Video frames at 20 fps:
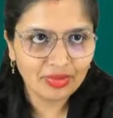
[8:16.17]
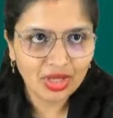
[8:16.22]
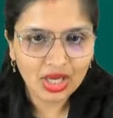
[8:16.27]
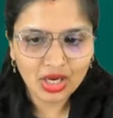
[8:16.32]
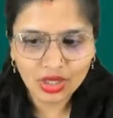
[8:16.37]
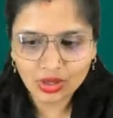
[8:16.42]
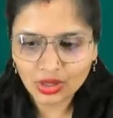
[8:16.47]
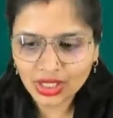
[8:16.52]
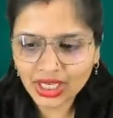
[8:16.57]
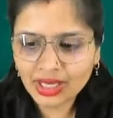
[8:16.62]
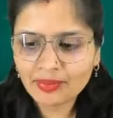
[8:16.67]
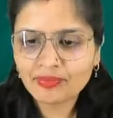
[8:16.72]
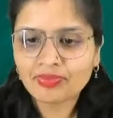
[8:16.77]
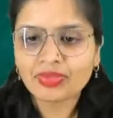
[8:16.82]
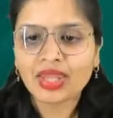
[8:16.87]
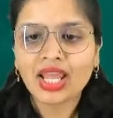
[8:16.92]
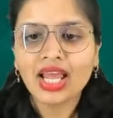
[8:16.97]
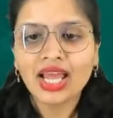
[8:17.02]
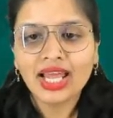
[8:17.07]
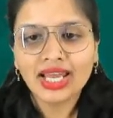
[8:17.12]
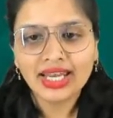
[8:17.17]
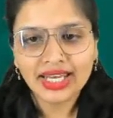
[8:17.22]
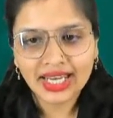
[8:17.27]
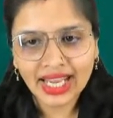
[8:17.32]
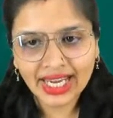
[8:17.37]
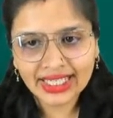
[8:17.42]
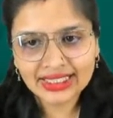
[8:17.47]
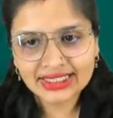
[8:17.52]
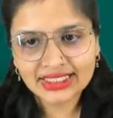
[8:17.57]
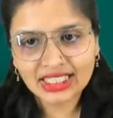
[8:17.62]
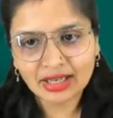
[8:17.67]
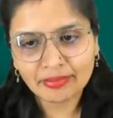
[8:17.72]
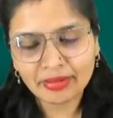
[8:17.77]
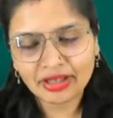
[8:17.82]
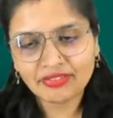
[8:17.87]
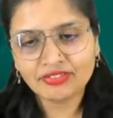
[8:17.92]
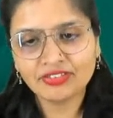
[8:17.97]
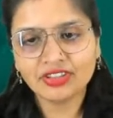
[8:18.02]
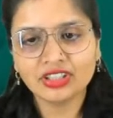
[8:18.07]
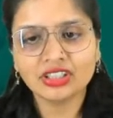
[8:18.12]
Okay, next coming
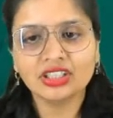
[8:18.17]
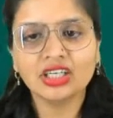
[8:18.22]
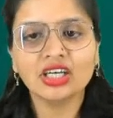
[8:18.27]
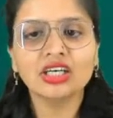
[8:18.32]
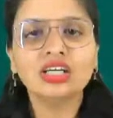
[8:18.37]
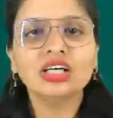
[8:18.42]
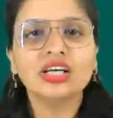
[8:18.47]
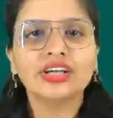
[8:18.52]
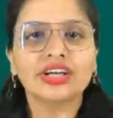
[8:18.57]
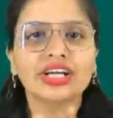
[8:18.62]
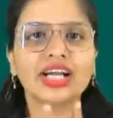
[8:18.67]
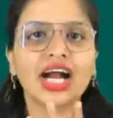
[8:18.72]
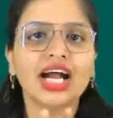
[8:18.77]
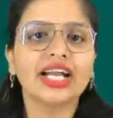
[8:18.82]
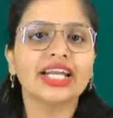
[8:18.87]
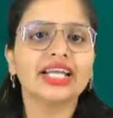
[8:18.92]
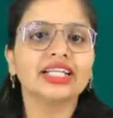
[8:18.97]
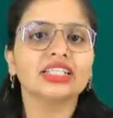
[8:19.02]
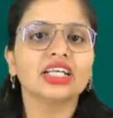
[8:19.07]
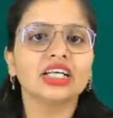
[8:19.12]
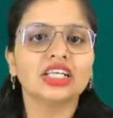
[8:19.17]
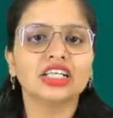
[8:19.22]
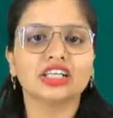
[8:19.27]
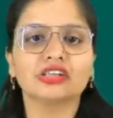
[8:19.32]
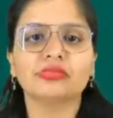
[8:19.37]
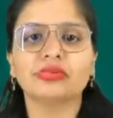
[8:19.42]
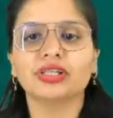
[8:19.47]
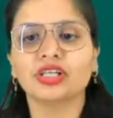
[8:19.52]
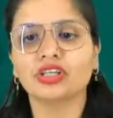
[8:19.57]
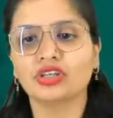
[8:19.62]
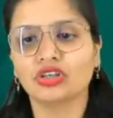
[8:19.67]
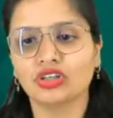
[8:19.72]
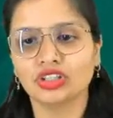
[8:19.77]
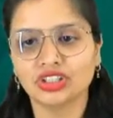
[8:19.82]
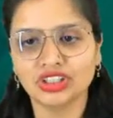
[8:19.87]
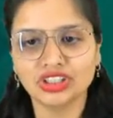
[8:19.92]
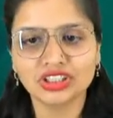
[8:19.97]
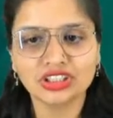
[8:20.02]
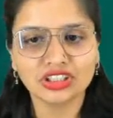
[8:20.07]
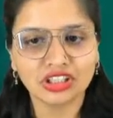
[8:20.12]
further regarding the
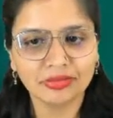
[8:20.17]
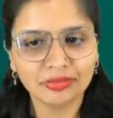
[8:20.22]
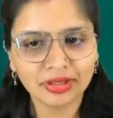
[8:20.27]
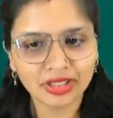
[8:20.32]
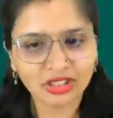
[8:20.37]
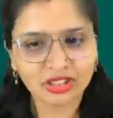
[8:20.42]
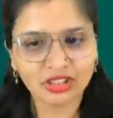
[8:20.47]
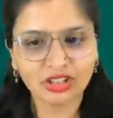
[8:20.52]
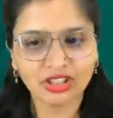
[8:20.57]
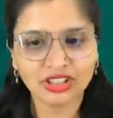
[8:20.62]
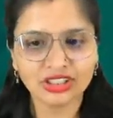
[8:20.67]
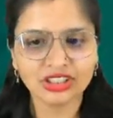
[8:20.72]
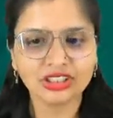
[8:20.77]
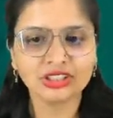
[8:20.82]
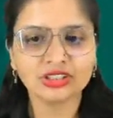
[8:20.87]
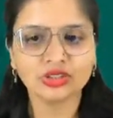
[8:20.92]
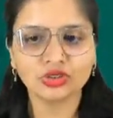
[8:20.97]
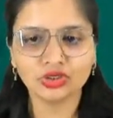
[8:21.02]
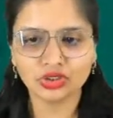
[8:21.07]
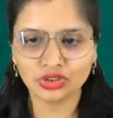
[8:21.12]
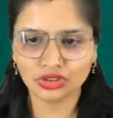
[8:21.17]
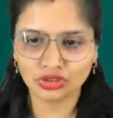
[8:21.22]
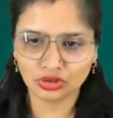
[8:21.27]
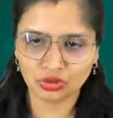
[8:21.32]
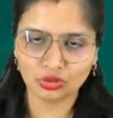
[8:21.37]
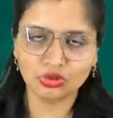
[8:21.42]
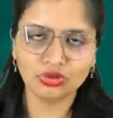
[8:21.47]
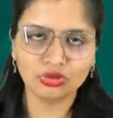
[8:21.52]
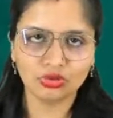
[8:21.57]
terminologies you should know.